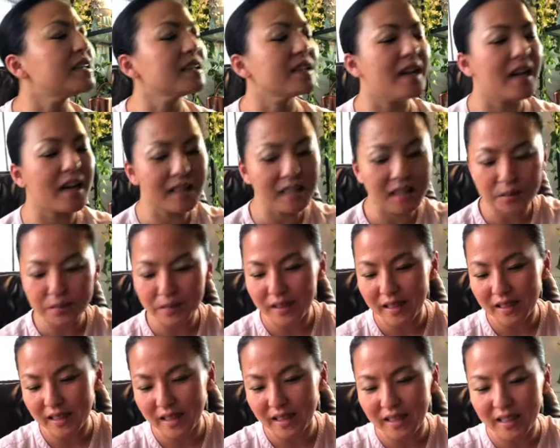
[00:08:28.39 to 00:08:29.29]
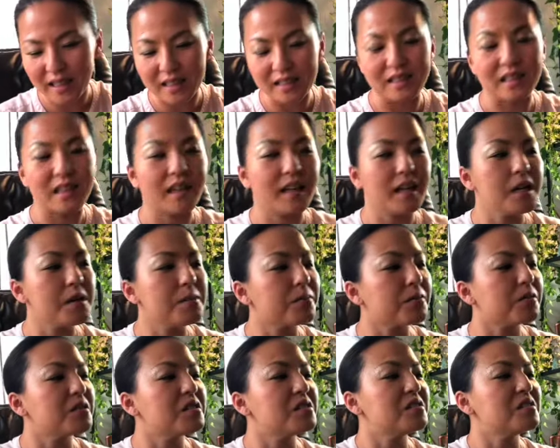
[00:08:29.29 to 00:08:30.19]
last plant I got in
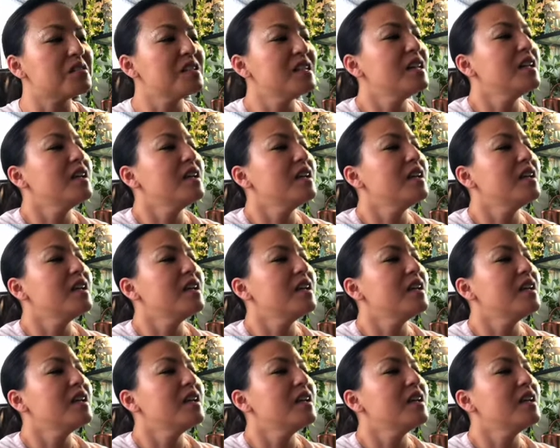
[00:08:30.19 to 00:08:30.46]
April,